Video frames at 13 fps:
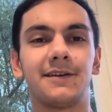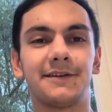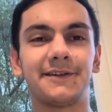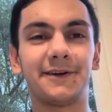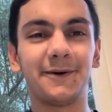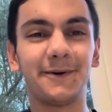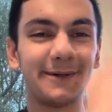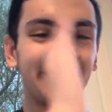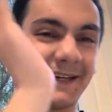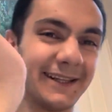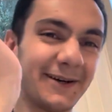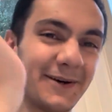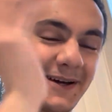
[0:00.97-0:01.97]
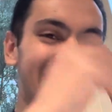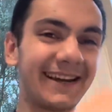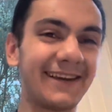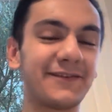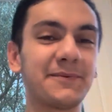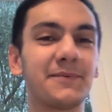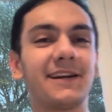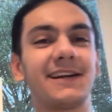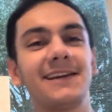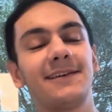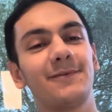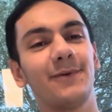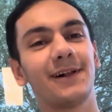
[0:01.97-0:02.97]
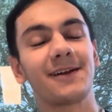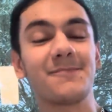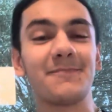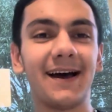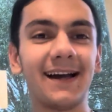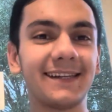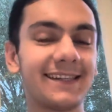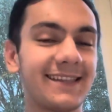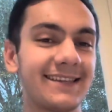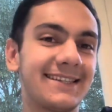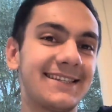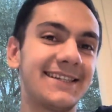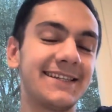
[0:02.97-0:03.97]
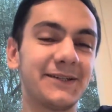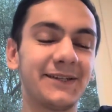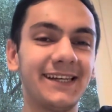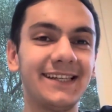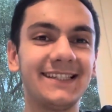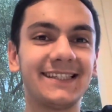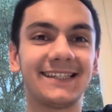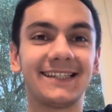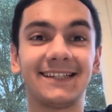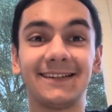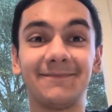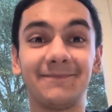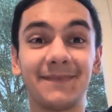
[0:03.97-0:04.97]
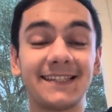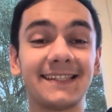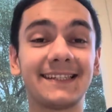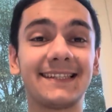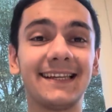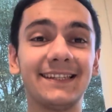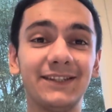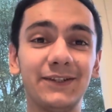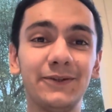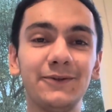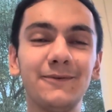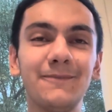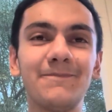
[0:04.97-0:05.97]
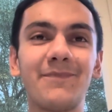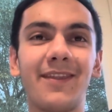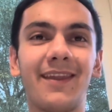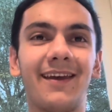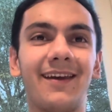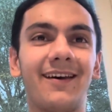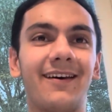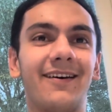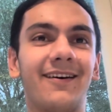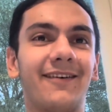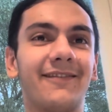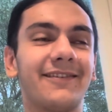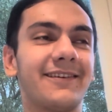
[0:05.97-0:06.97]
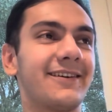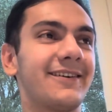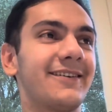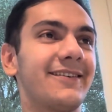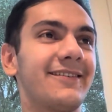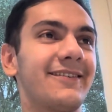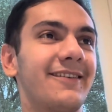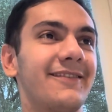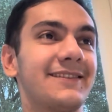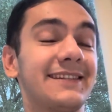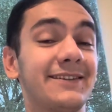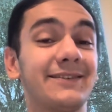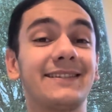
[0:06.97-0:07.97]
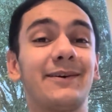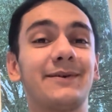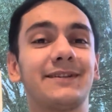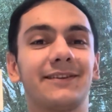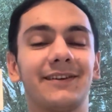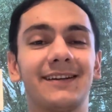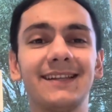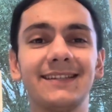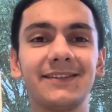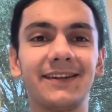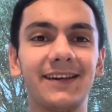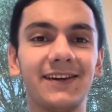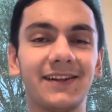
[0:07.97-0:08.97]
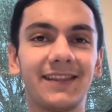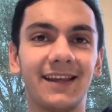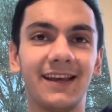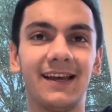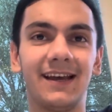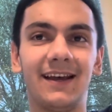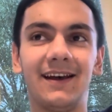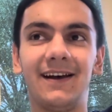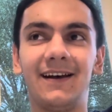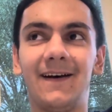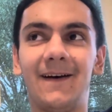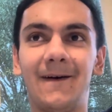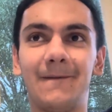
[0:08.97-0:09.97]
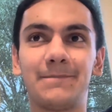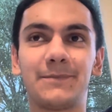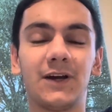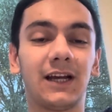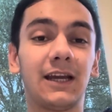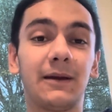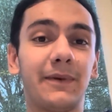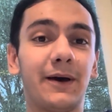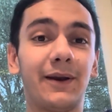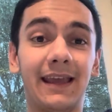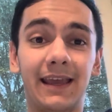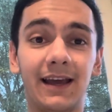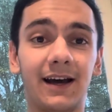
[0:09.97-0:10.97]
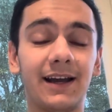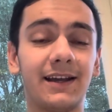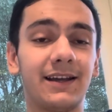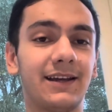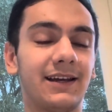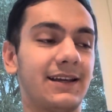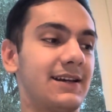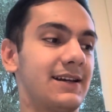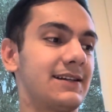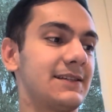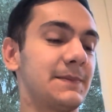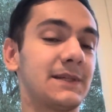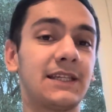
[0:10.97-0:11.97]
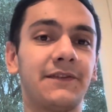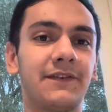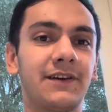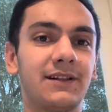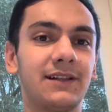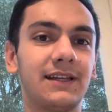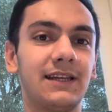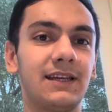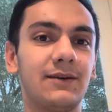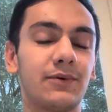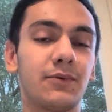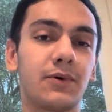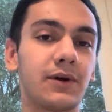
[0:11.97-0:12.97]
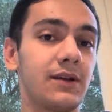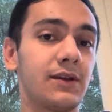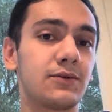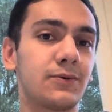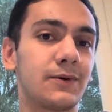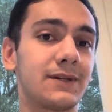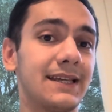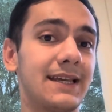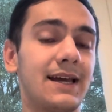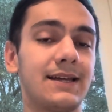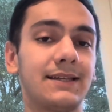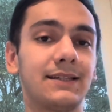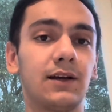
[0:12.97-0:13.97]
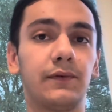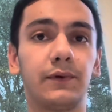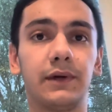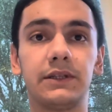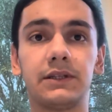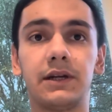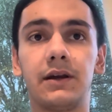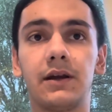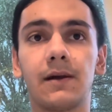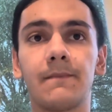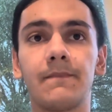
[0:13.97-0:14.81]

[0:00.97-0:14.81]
Hello again, everybody. Welcome back to this series. This is day two of the series that we started yesterday on talking about AI, and specifically, we're working towards AI in software engineering.